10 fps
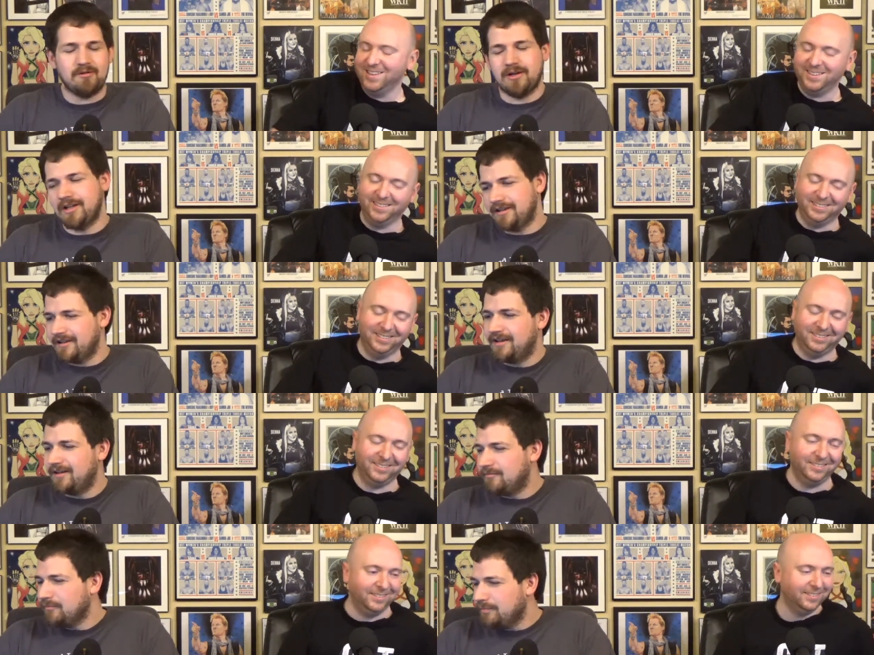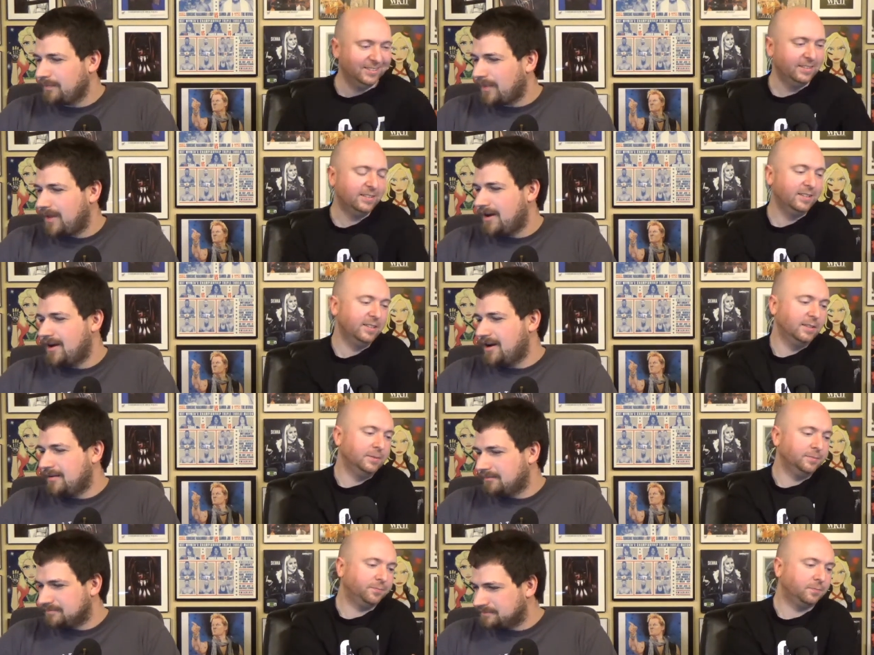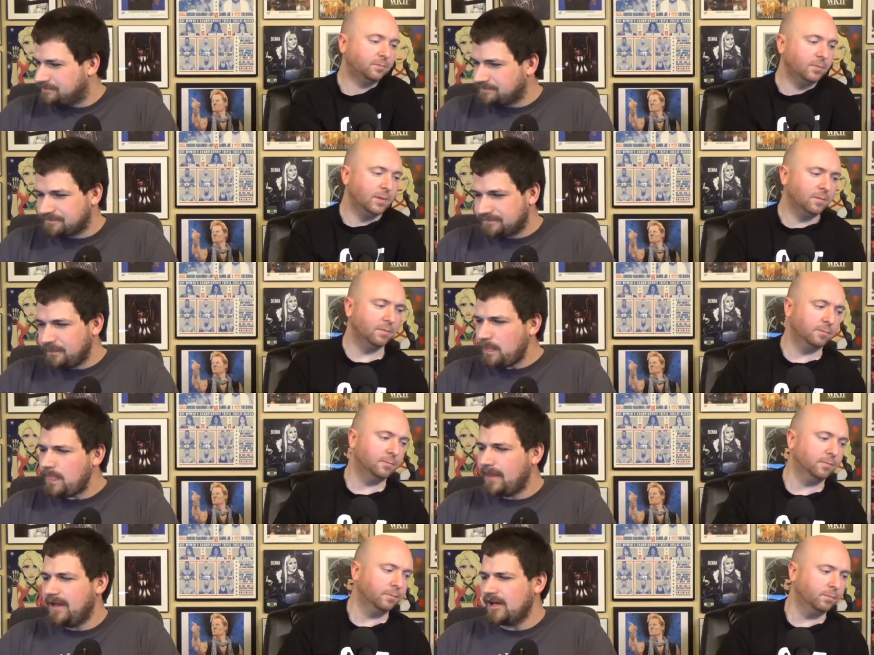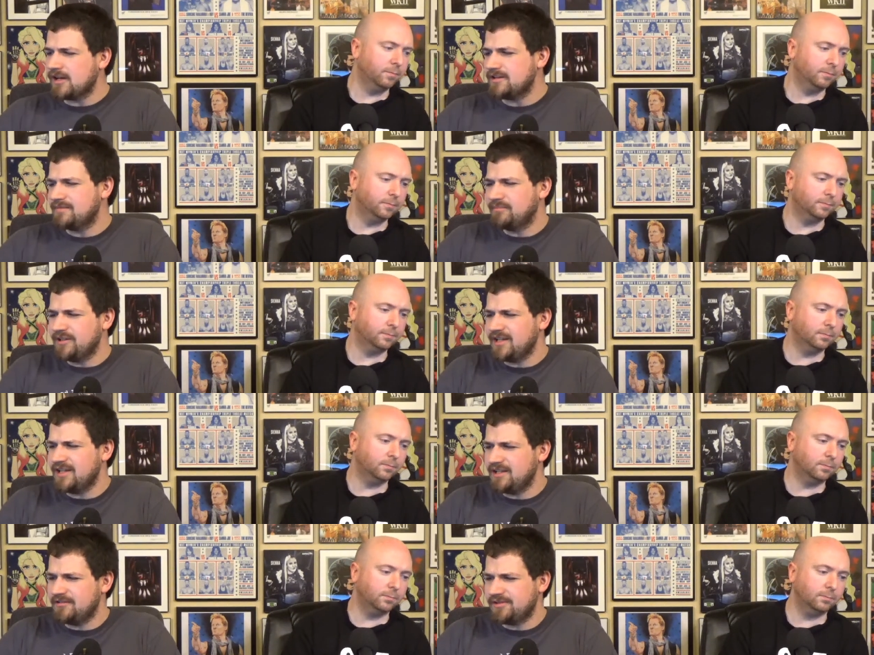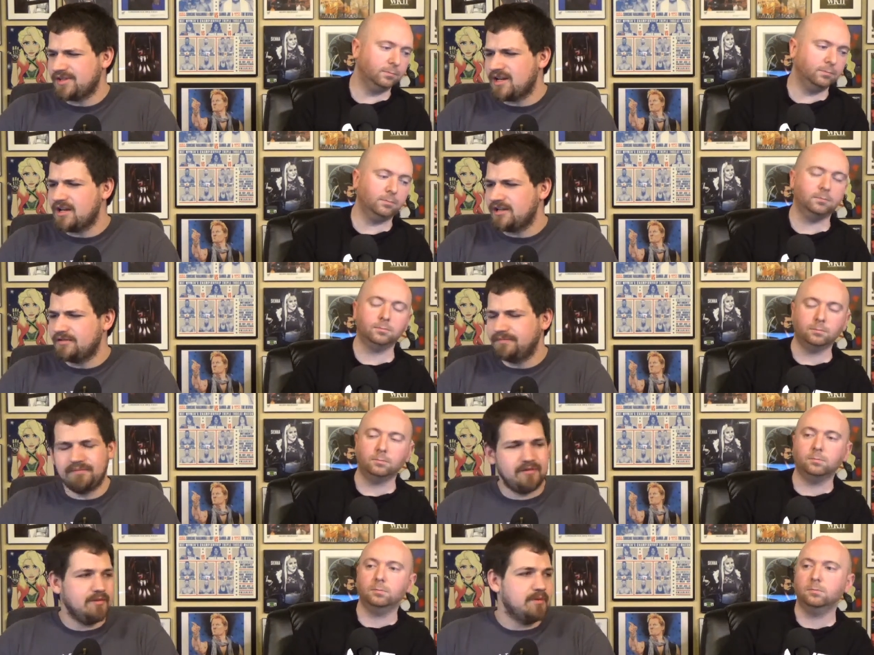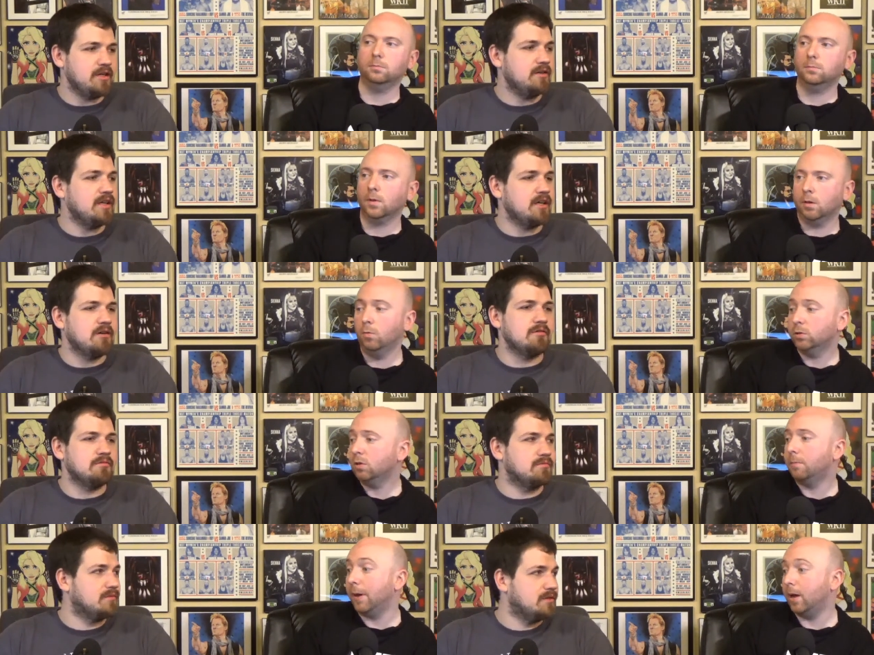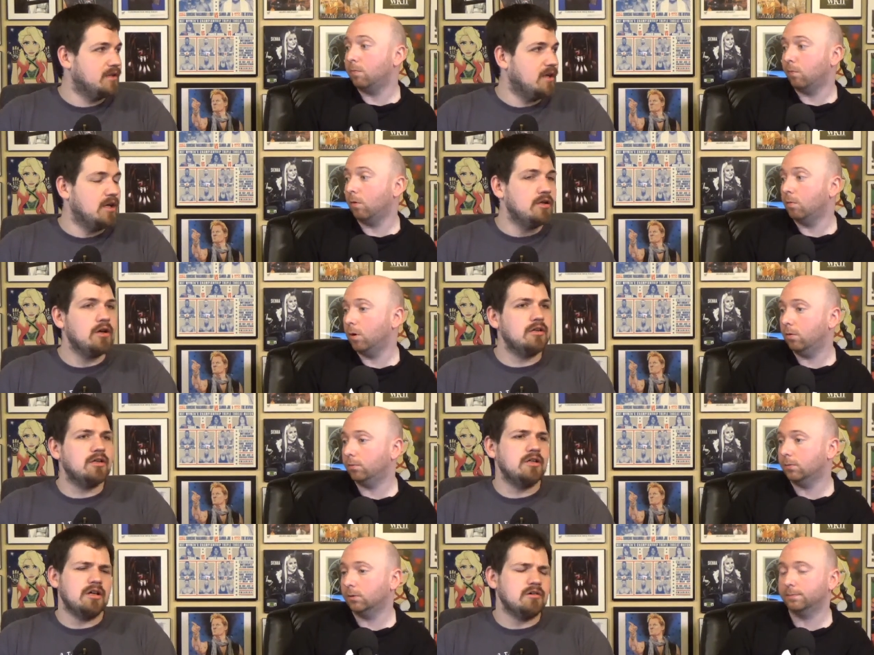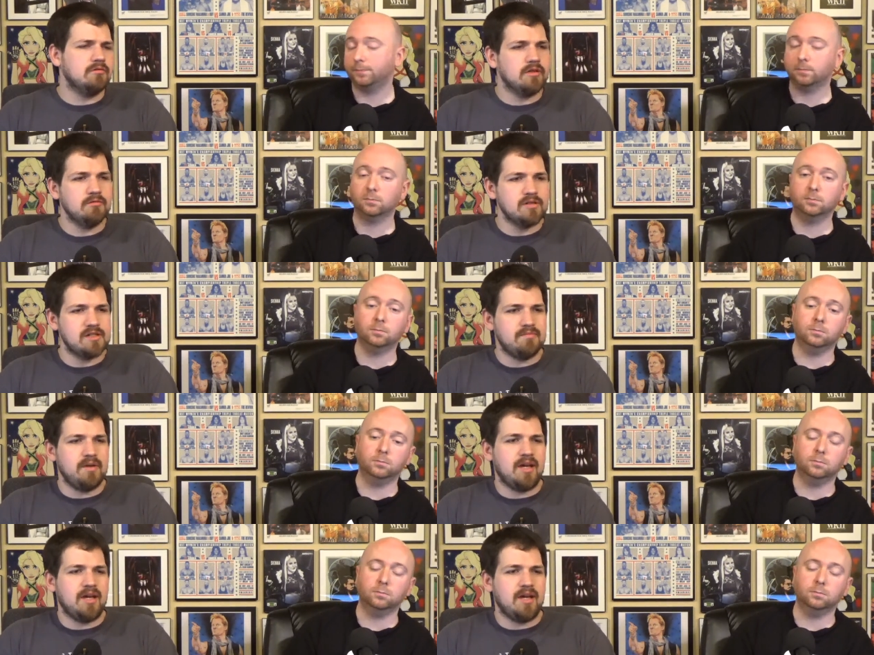Speaker 1: they want. Um, uh, but yeah, he goes on about how it wasn't a
Speaker 2: bad promo. No, no,
Speaker 1: no, it wasn't